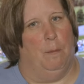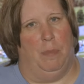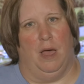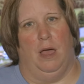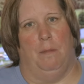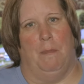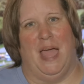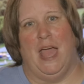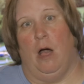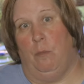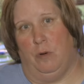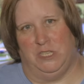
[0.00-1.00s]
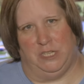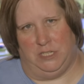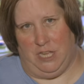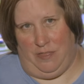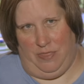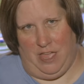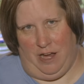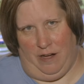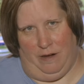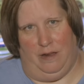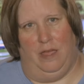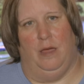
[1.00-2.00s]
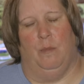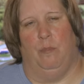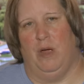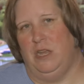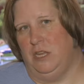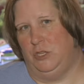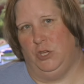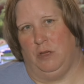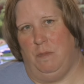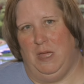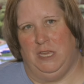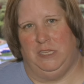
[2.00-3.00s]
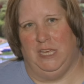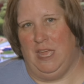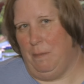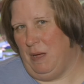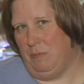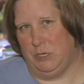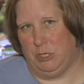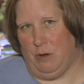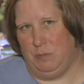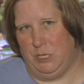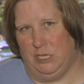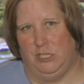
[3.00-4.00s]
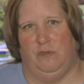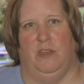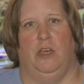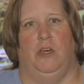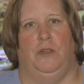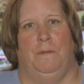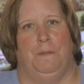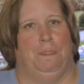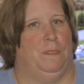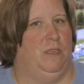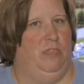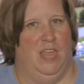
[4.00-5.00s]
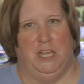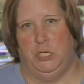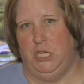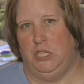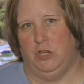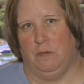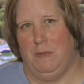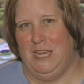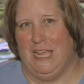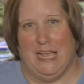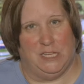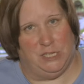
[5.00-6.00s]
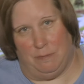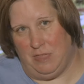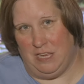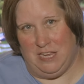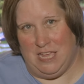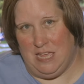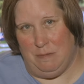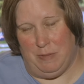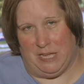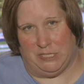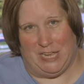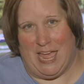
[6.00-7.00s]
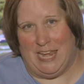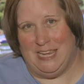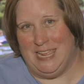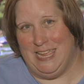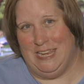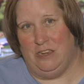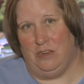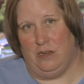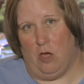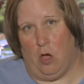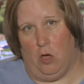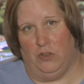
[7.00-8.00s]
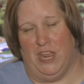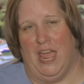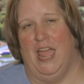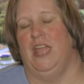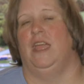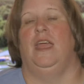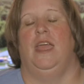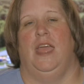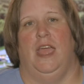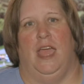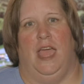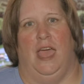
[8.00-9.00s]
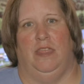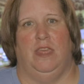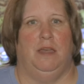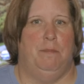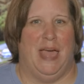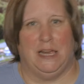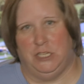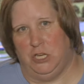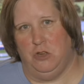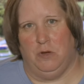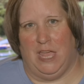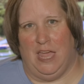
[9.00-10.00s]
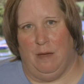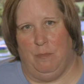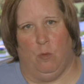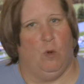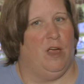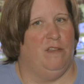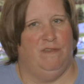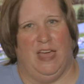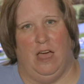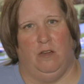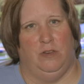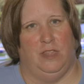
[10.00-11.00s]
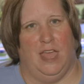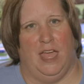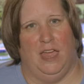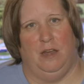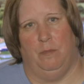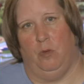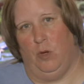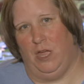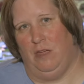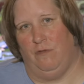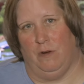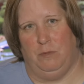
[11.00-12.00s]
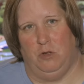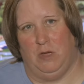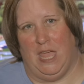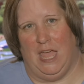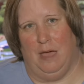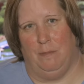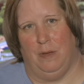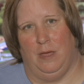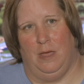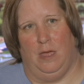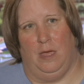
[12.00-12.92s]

But my help wasn't done there. Brenda took me to get my prescriptions filled. Then she took me to get something to eat because I hadn't eaten all day. And then back to nuCamp, where I found that an employee from nuCamp,